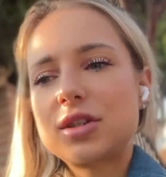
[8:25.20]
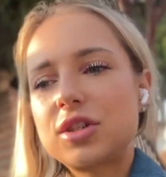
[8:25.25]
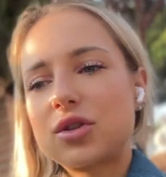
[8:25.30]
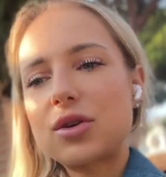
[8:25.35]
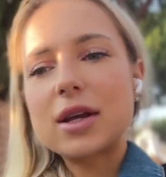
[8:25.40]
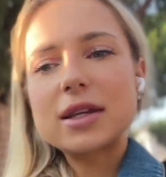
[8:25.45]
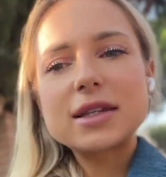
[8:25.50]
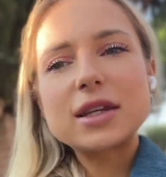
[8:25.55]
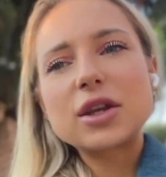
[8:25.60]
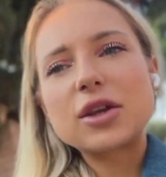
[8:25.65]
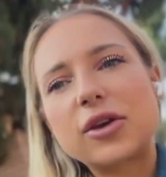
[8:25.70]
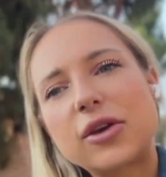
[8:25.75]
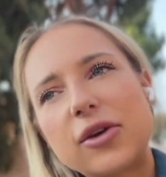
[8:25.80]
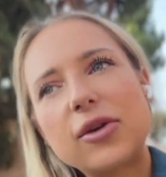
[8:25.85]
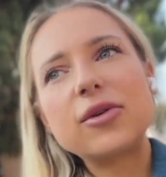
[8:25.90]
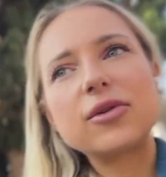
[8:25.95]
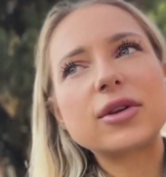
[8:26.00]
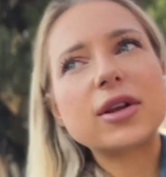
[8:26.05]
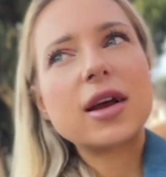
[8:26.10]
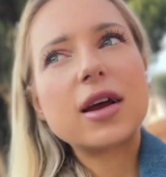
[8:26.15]
dressing
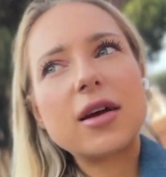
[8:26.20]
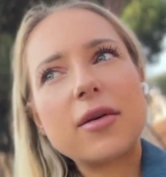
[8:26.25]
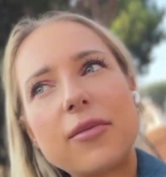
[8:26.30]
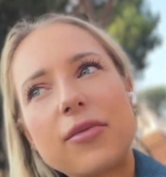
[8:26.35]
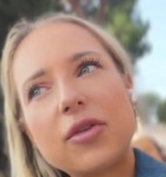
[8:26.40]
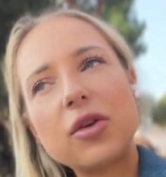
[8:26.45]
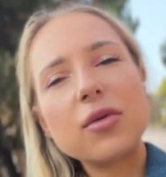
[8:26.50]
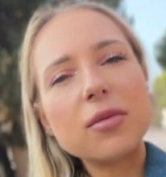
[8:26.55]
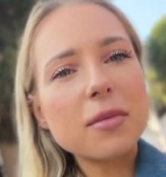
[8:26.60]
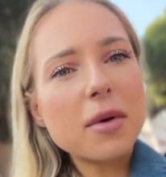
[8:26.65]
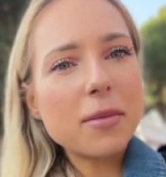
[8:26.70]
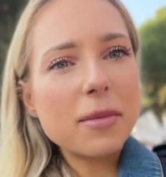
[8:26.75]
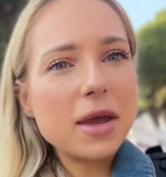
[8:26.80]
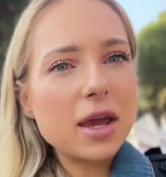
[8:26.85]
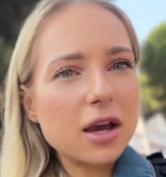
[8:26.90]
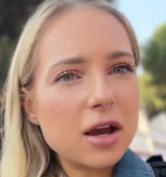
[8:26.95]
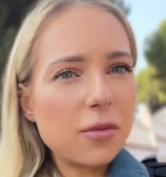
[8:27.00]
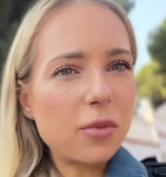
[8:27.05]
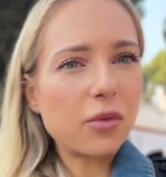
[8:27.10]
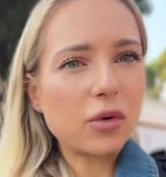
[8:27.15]
cute, doing my
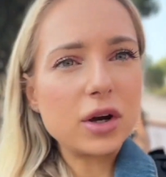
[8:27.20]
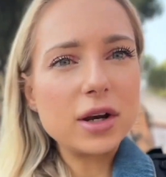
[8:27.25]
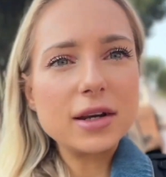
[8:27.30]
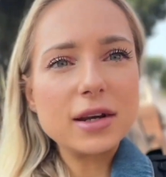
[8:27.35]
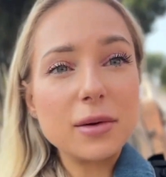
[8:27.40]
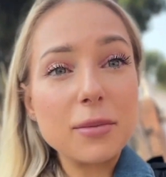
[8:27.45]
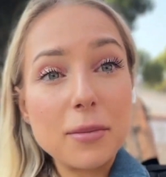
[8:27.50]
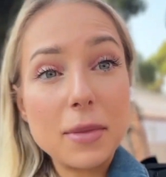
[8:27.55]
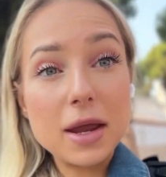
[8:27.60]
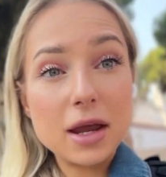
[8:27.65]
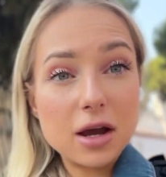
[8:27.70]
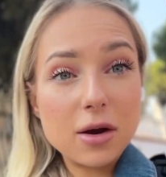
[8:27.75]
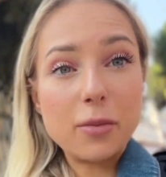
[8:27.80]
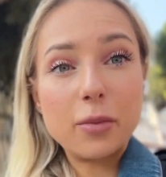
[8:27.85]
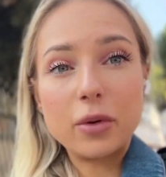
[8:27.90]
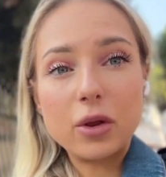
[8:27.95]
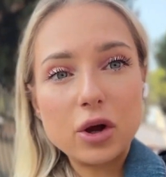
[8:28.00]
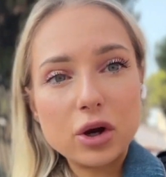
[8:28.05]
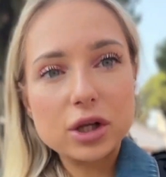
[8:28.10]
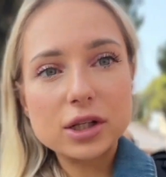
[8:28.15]
makeup, creating
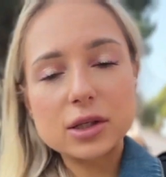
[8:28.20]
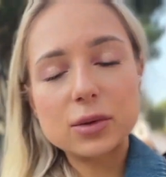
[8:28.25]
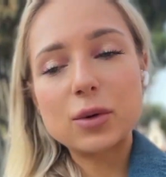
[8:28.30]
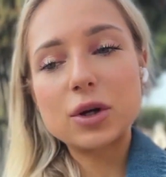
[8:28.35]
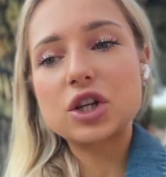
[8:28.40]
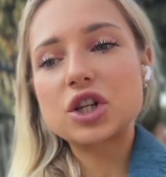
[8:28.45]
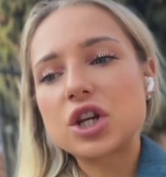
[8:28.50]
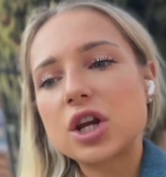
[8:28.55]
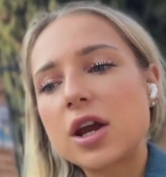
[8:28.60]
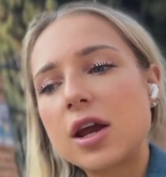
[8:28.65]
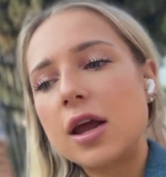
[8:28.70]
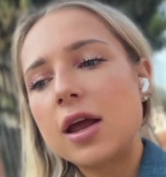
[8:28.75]
makeup looks, which